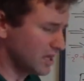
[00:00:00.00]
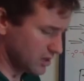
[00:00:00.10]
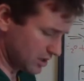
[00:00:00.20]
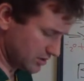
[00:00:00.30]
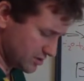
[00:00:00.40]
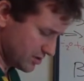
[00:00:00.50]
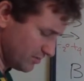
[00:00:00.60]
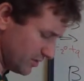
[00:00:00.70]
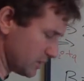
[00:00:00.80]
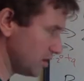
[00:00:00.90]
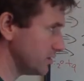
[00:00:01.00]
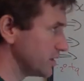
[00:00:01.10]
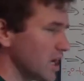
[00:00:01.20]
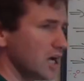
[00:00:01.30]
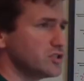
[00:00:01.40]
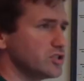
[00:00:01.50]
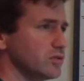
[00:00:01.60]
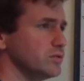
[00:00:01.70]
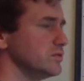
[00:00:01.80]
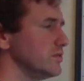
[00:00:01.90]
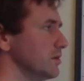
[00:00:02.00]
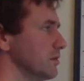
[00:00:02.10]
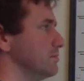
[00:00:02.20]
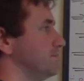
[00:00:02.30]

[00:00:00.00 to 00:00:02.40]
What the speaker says: then there's something called the conjugate root theorem.